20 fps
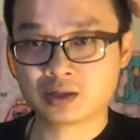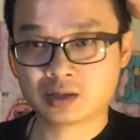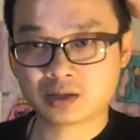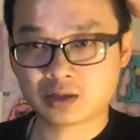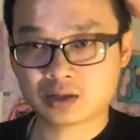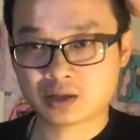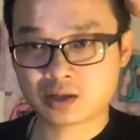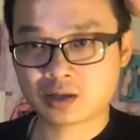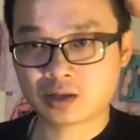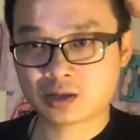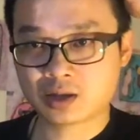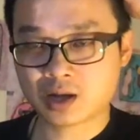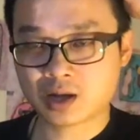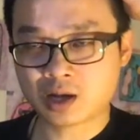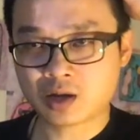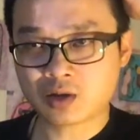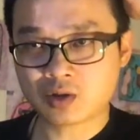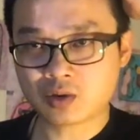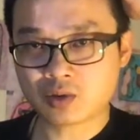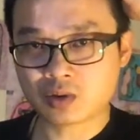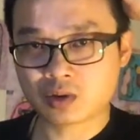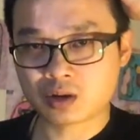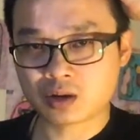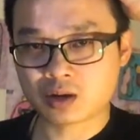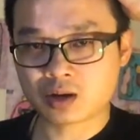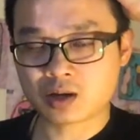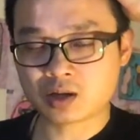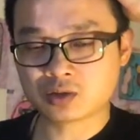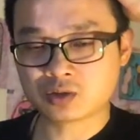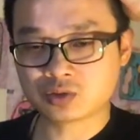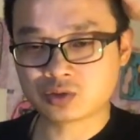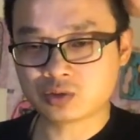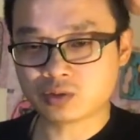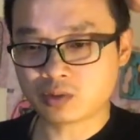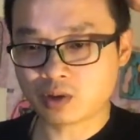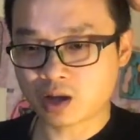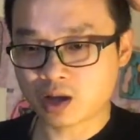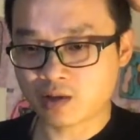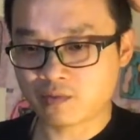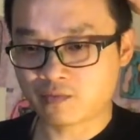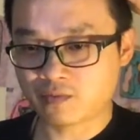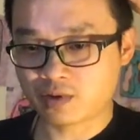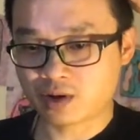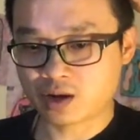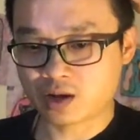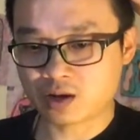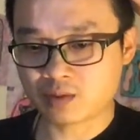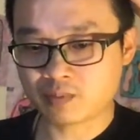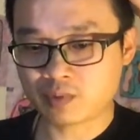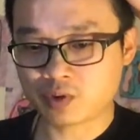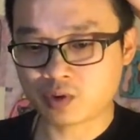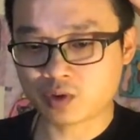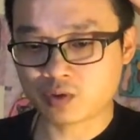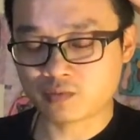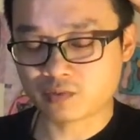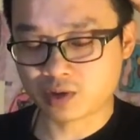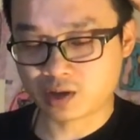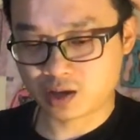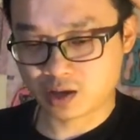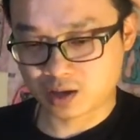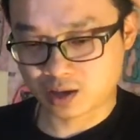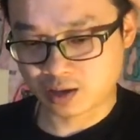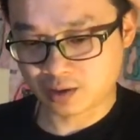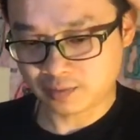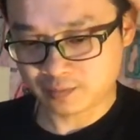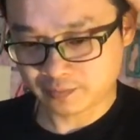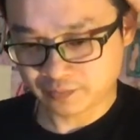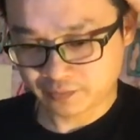I should have another point over here.